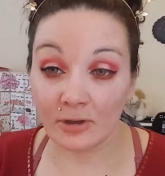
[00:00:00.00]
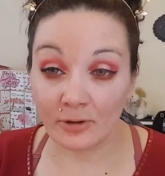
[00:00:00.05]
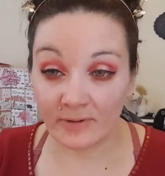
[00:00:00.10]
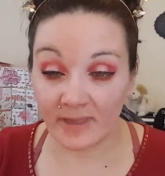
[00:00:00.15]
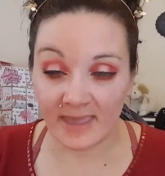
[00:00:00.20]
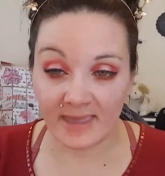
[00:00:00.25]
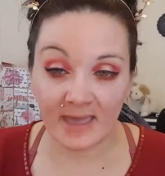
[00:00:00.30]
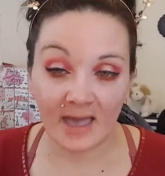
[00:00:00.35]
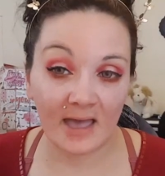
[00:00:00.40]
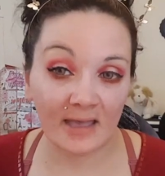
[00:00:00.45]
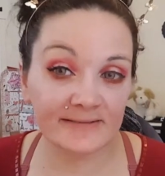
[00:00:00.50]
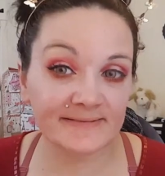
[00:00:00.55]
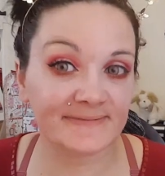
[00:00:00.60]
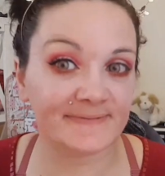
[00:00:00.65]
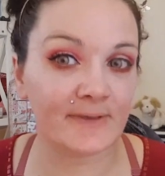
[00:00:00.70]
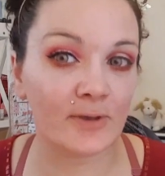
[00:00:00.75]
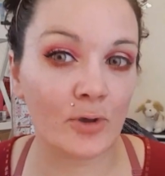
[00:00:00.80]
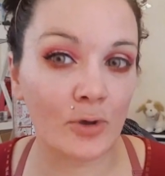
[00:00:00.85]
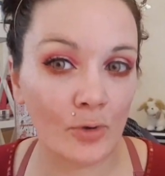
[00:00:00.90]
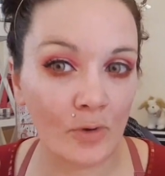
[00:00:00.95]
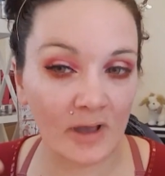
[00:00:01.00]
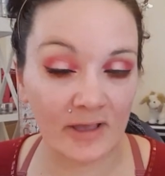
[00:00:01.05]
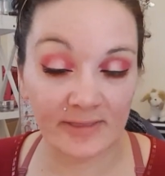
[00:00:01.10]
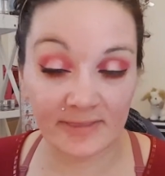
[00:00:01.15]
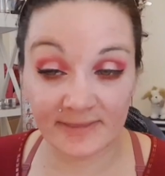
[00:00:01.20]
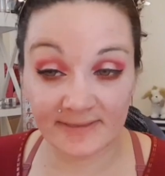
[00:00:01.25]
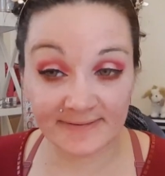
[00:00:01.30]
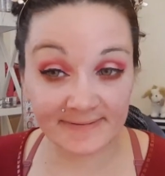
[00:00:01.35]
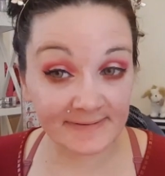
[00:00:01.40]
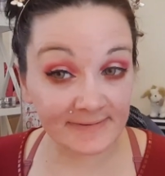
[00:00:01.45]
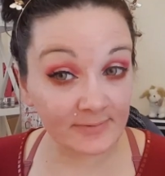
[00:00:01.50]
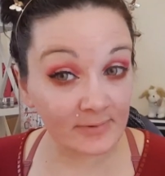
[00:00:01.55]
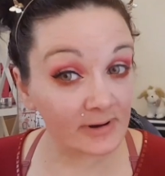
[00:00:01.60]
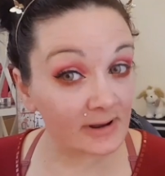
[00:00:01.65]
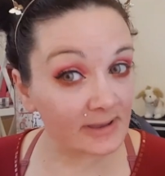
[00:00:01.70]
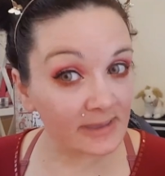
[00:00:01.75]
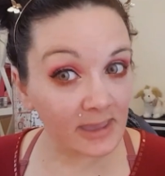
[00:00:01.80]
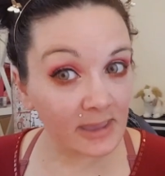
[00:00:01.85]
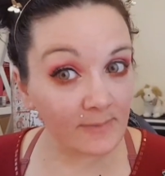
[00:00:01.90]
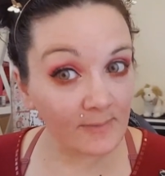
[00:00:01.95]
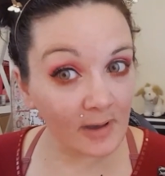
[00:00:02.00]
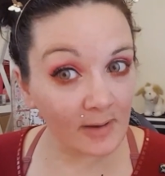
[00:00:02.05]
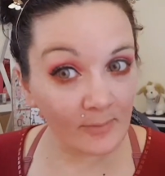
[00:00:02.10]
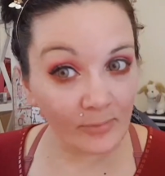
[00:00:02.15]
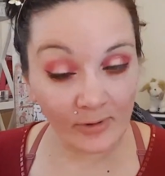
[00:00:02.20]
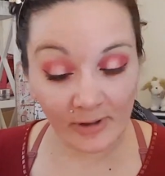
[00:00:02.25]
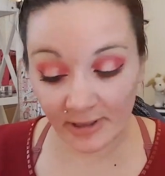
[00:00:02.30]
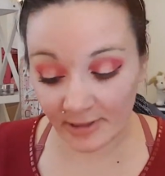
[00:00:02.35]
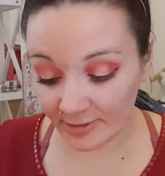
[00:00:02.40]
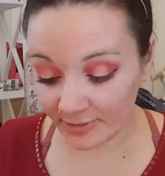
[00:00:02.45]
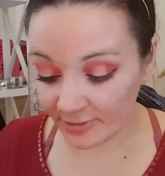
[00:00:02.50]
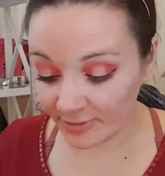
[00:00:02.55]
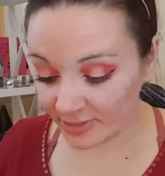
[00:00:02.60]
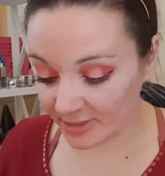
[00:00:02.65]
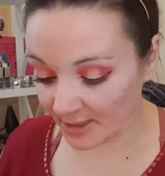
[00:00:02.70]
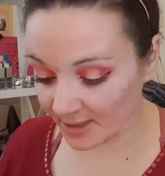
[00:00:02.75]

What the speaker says: Okay guys, so this is what I came up with.